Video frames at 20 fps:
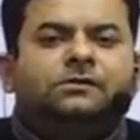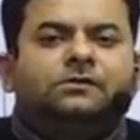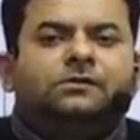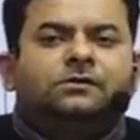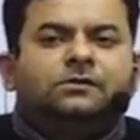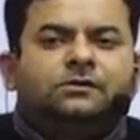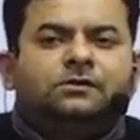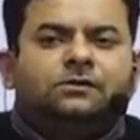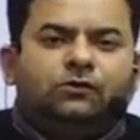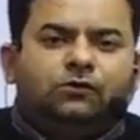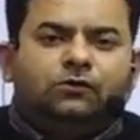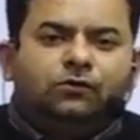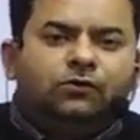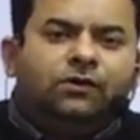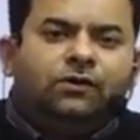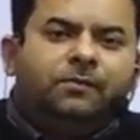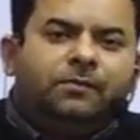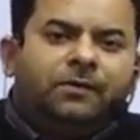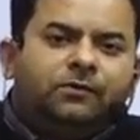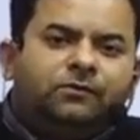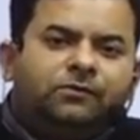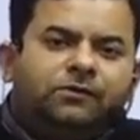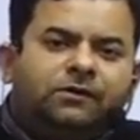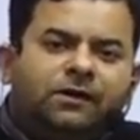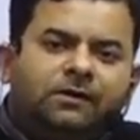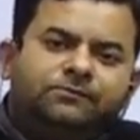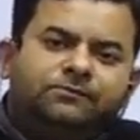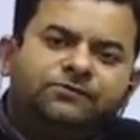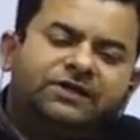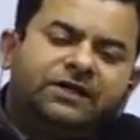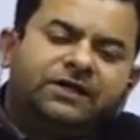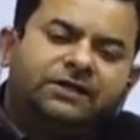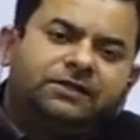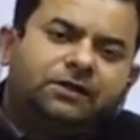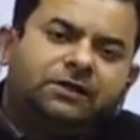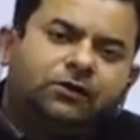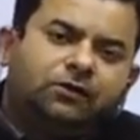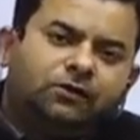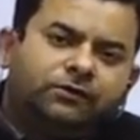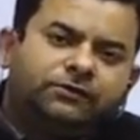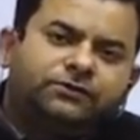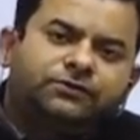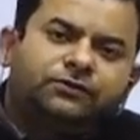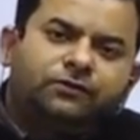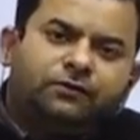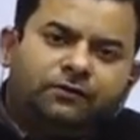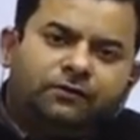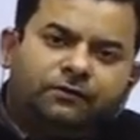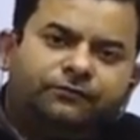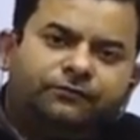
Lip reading: the loan amount comes at the cost of